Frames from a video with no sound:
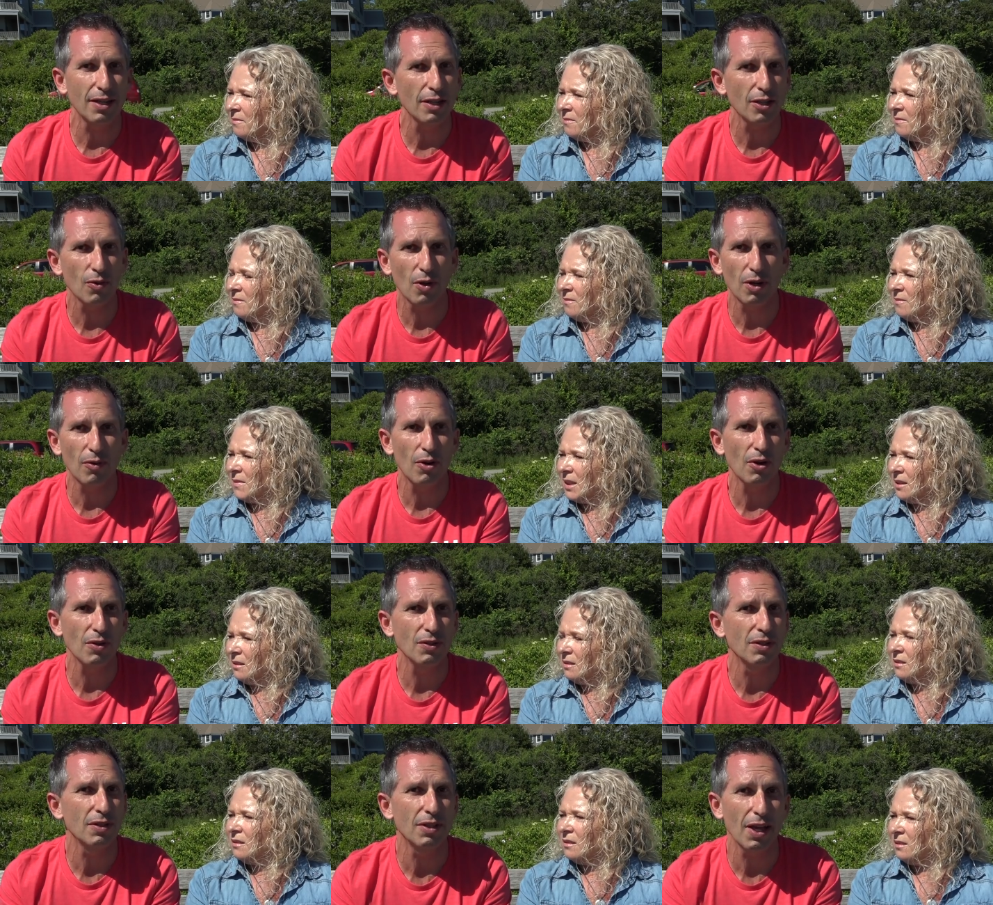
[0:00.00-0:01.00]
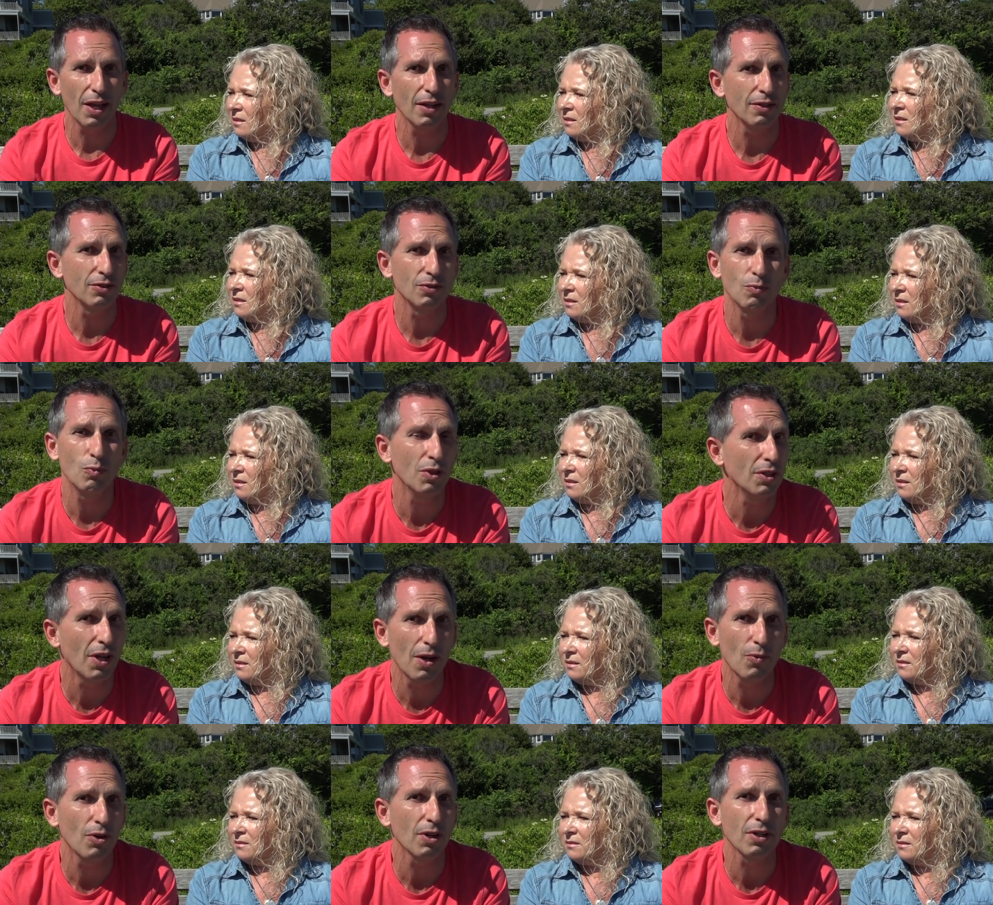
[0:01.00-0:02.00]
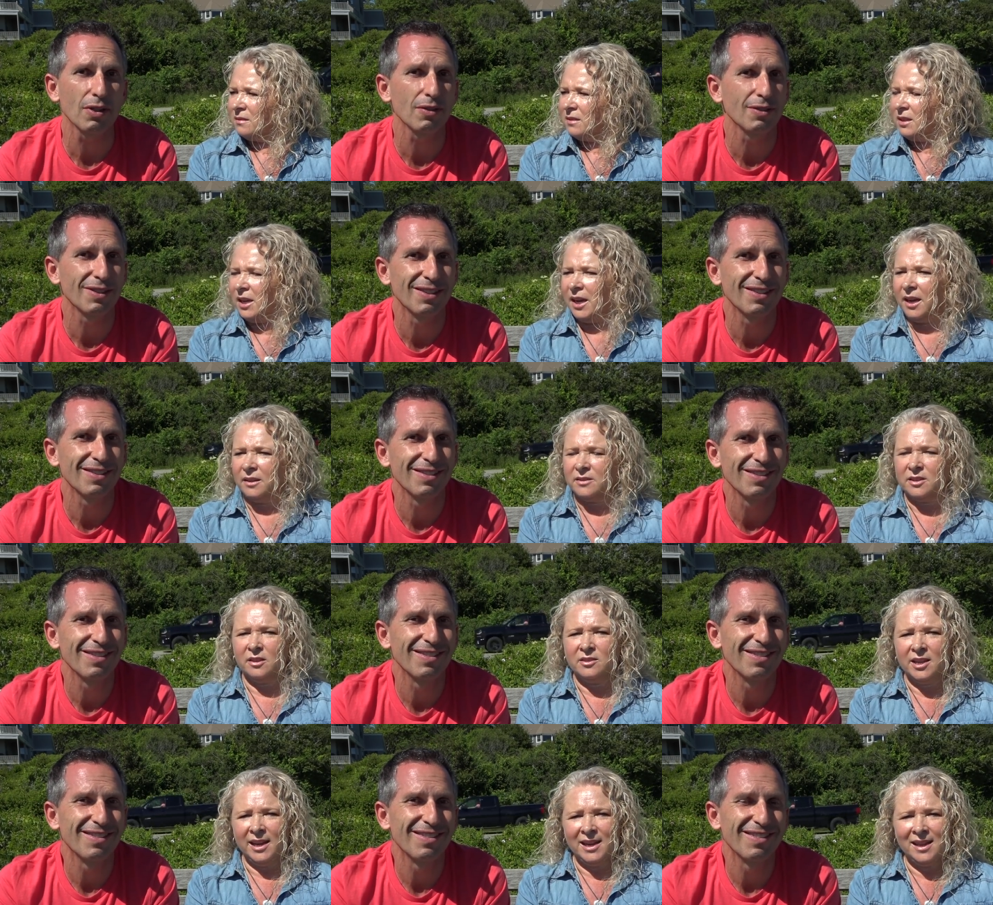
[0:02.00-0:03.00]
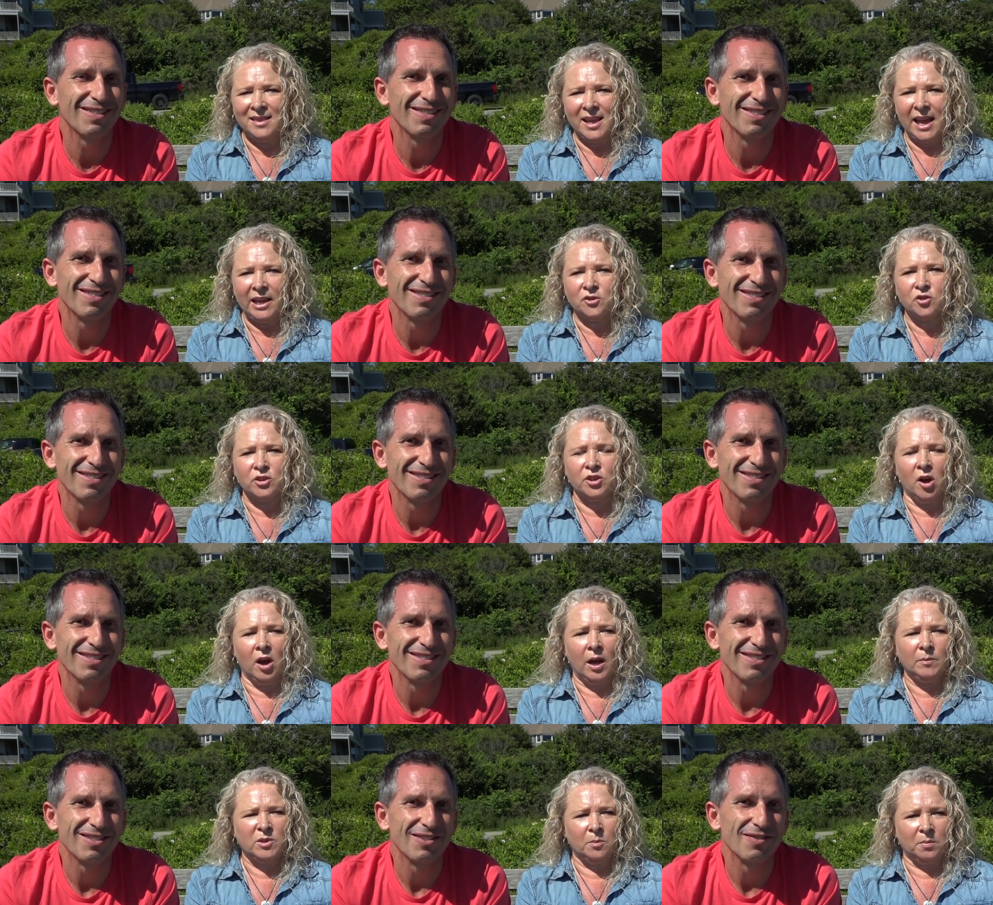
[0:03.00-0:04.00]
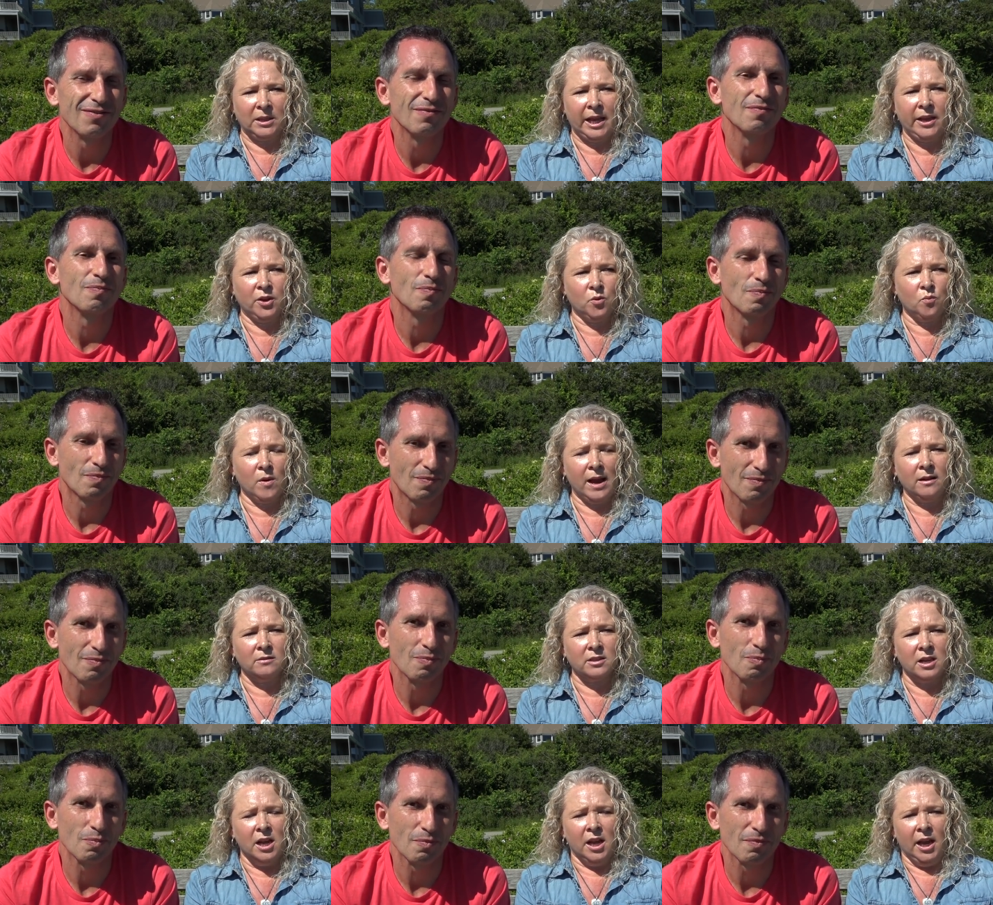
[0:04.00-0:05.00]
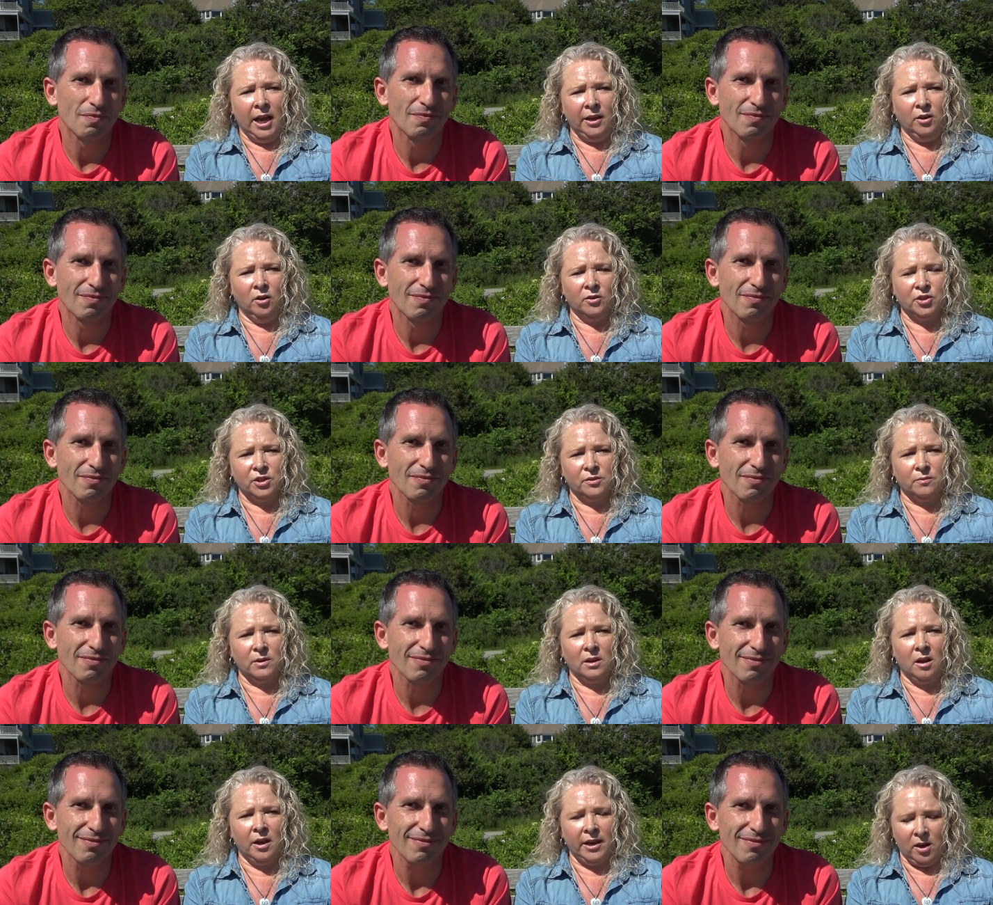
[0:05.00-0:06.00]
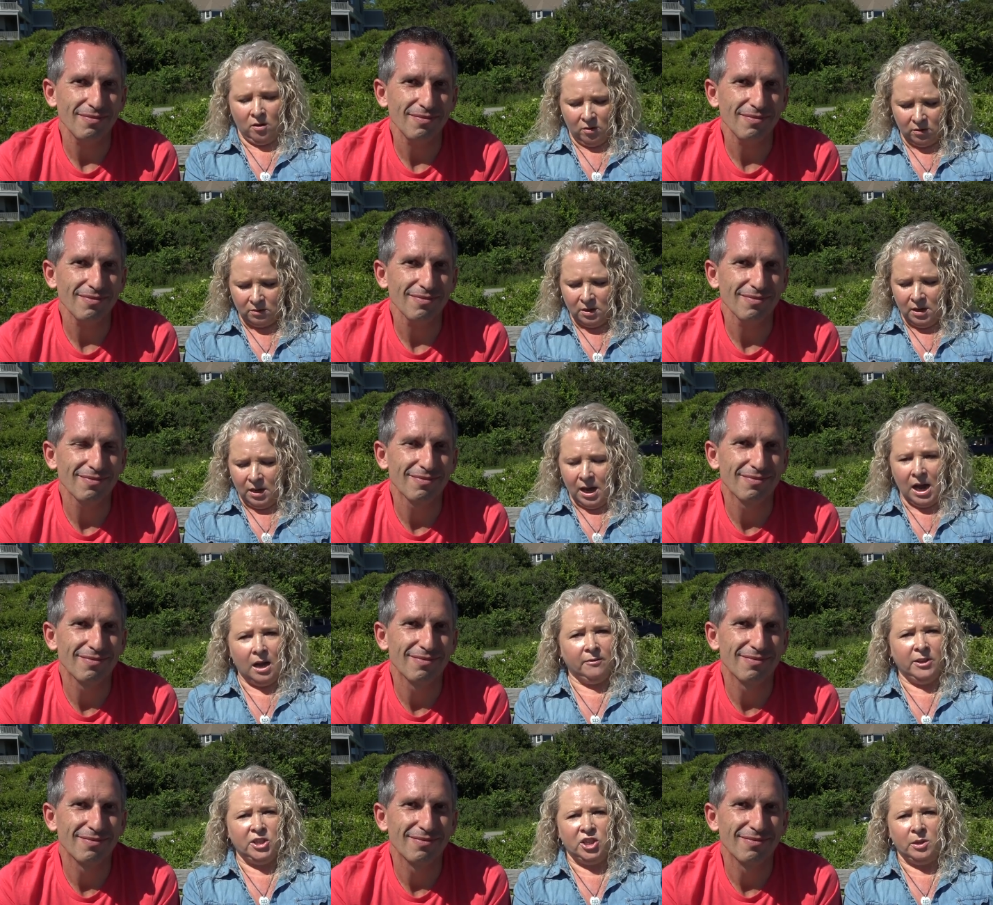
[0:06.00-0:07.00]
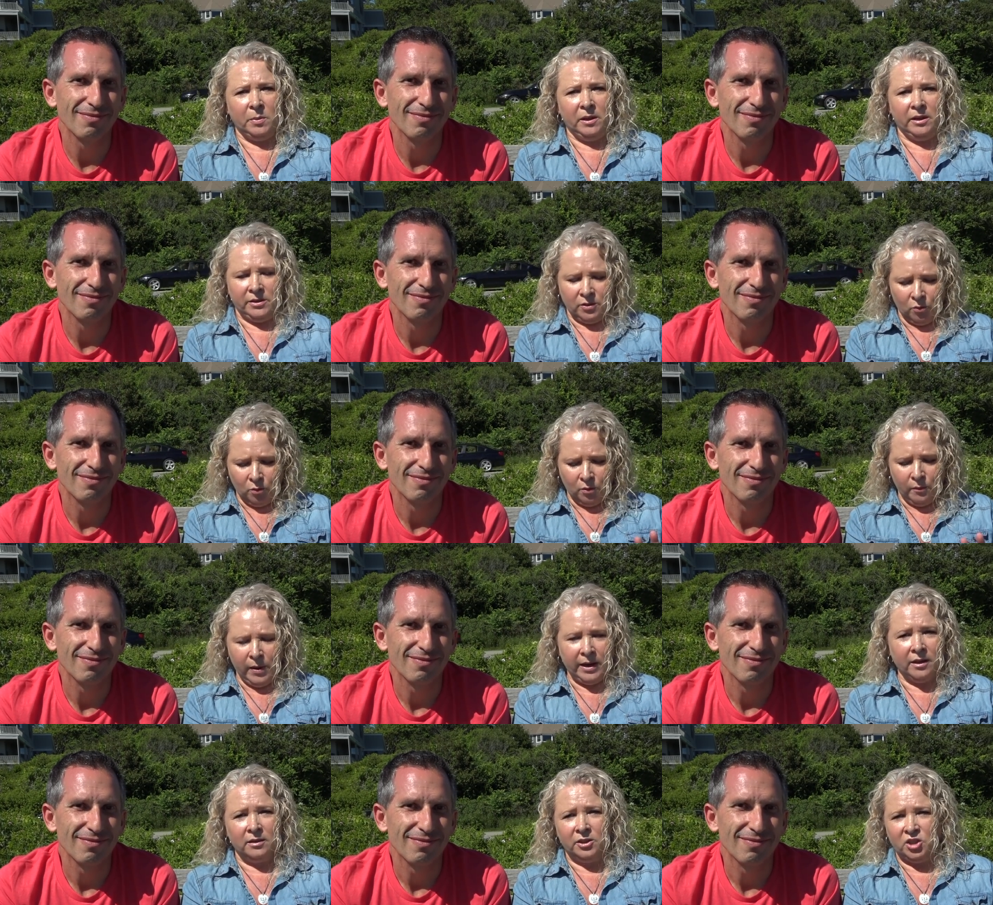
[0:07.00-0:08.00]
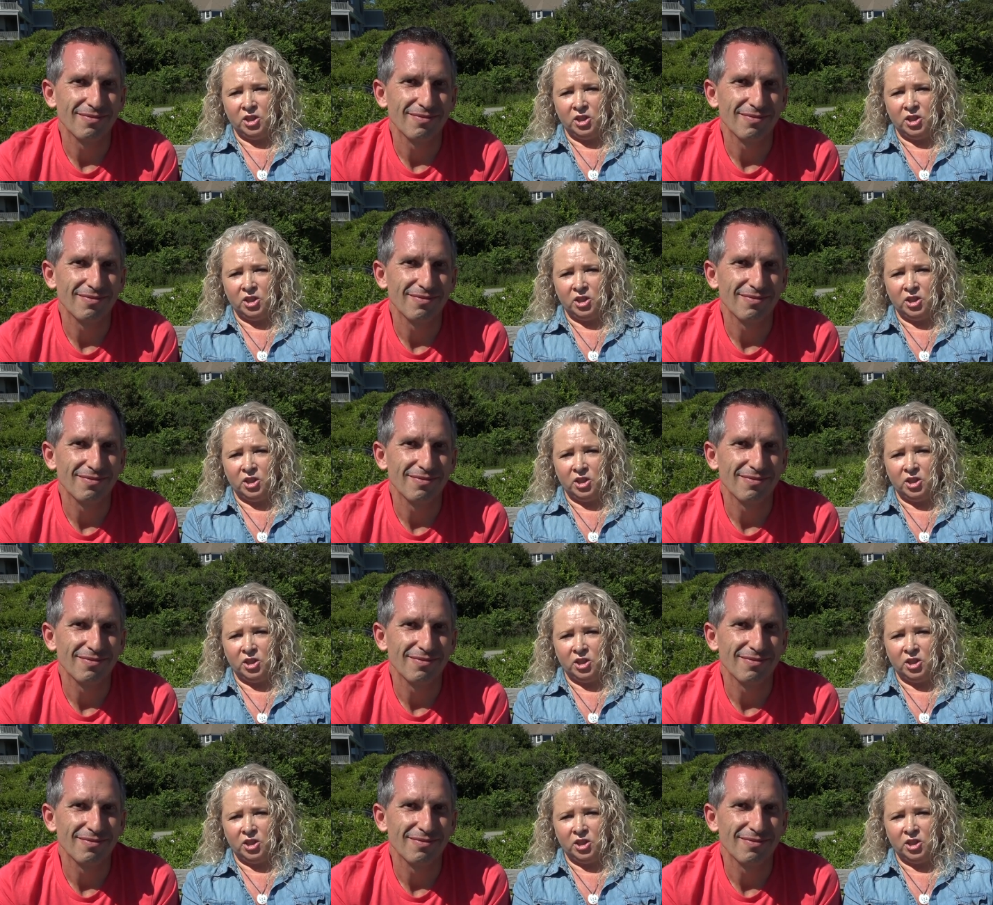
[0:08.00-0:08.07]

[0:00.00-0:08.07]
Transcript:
Speaker 1: take you on roads that will not work.
Speaker 2: Yeah, so taking the extra time to plan your route and not just rely on RV GPS or a regular